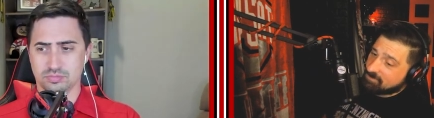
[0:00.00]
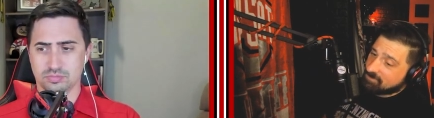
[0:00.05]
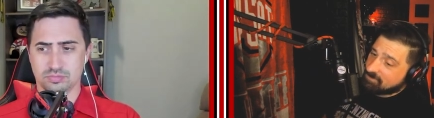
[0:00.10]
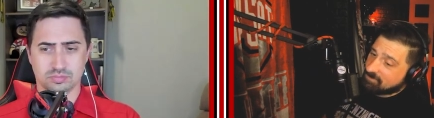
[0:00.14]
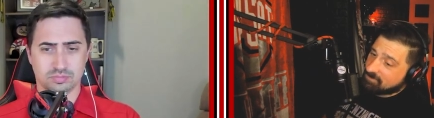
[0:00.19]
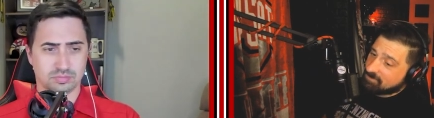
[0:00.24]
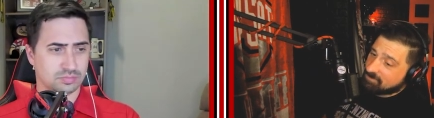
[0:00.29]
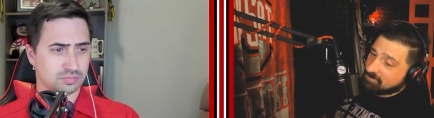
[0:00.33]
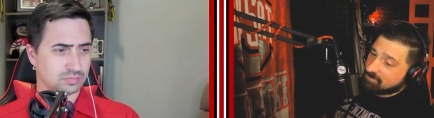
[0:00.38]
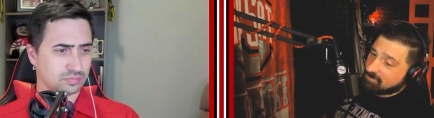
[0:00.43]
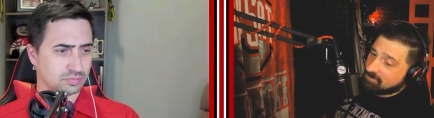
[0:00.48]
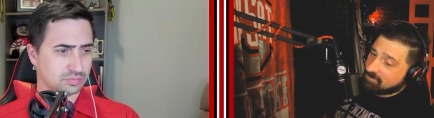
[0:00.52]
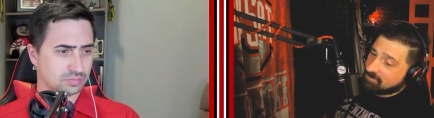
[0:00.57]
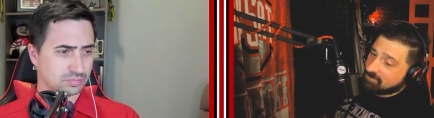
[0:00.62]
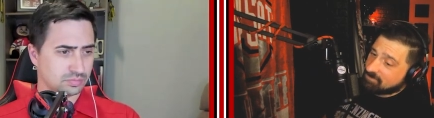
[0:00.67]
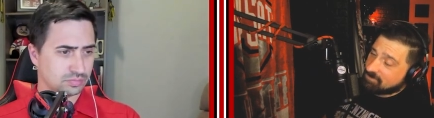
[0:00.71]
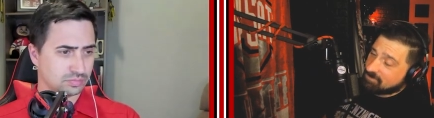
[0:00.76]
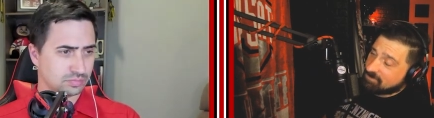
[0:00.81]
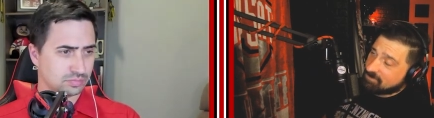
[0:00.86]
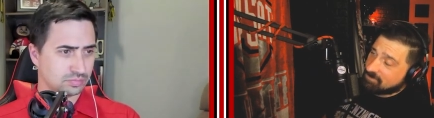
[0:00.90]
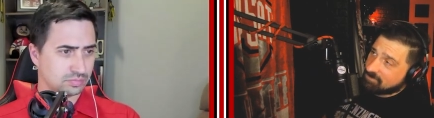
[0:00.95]

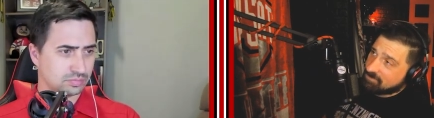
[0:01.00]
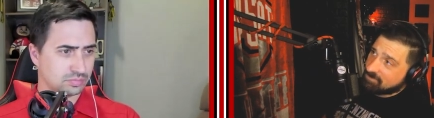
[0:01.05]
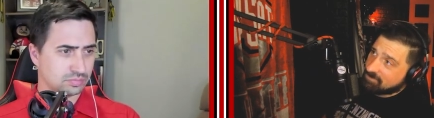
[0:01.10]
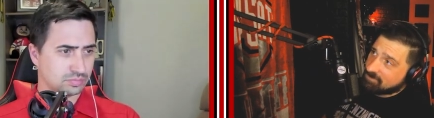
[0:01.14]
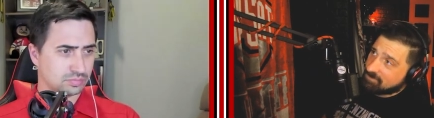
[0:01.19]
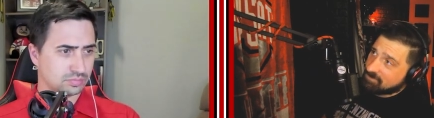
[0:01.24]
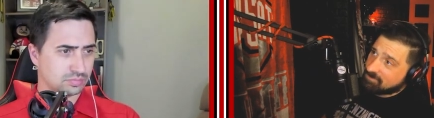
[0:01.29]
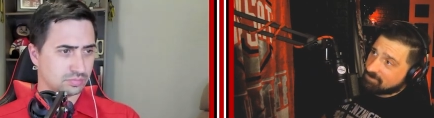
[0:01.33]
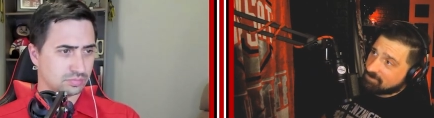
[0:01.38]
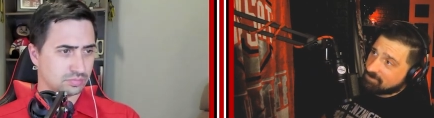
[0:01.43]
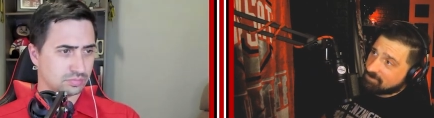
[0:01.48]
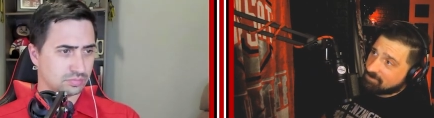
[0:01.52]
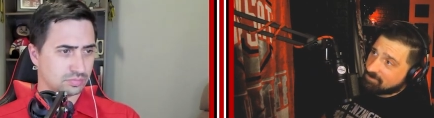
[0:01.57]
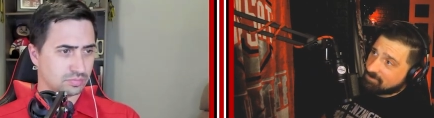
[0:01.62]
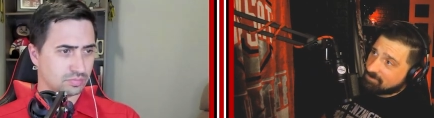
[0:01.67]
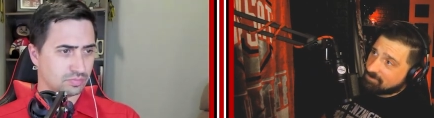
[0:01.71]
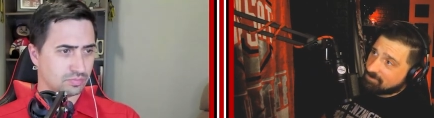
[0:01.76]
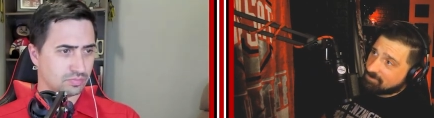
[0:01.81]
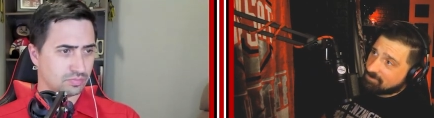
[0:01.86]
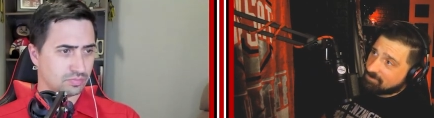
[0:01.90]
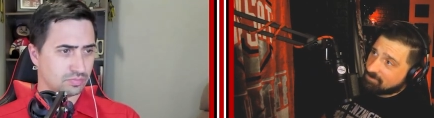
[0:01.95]

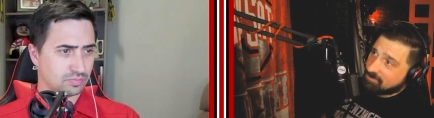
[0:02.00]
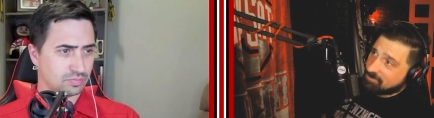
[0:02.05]
Nothing is said.